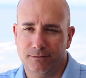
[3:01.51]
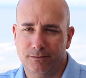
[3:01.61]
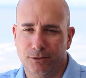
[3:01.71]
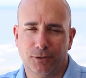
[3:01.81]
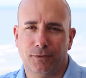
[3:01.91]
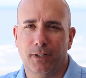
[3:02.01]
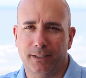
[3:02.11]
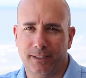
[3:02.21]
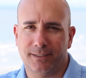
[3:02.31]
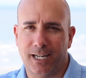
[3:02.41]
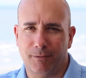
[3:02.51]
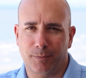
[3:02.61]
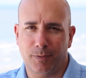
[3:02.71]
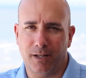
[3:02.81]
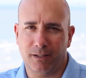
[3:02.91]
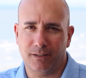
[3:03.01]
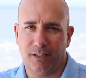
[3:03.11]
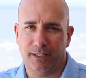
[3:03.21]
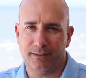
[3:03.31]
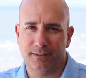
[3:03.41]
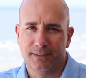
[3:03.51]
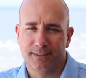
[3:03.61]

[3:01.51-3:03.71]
user-friendly type of product line.